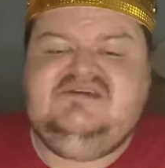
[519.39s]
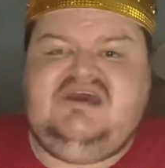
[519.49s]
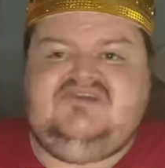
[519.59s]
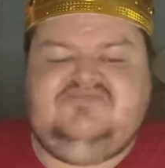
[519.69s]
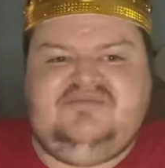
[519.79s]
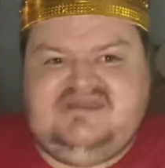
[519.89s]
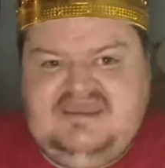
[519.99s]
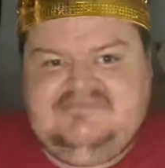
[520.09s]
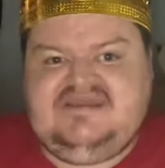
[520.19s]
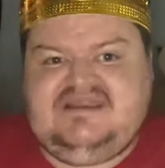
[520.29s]
and you've
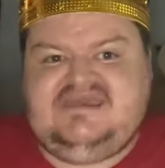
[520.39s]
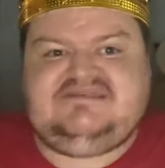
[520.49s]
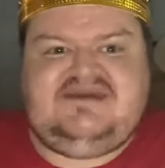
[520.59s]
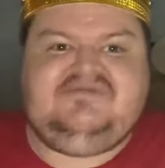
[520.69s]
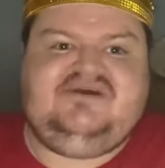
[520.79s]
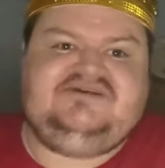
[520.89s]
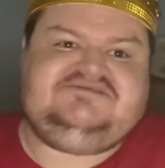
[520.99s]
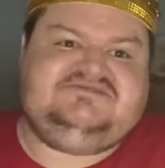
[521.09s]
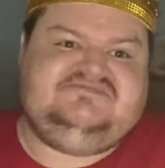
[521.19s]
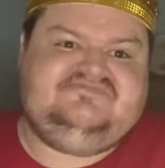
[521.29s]
manipulated that
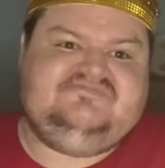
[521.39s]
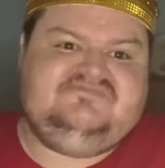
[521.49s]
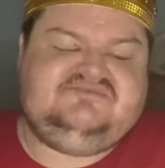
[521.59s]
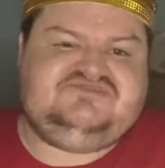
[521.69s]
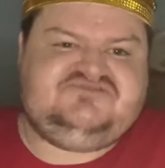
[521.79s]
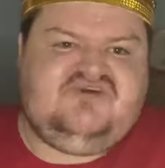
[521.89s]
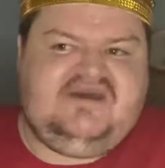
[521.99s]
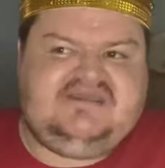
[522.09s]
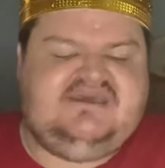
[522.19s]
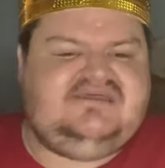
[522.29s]
person, to
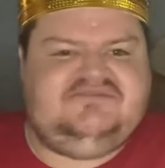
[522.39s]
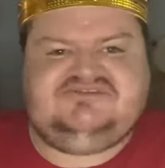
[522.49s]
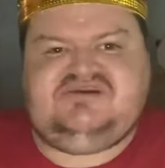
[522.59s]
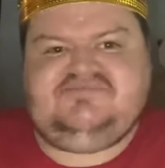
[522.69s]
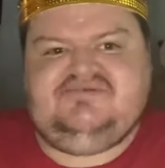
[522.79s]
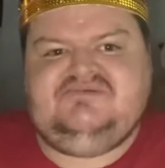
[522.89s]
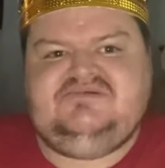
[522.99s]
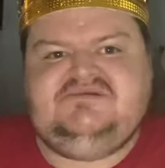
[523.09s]
try and get them in trouble.